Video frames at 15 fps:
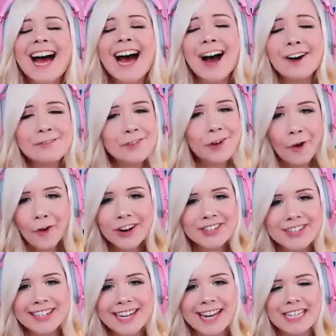gonna get her
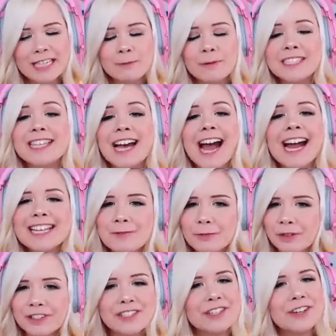banned? Let us
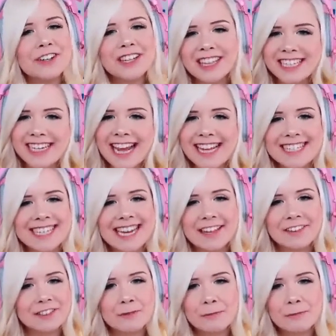know what you think in the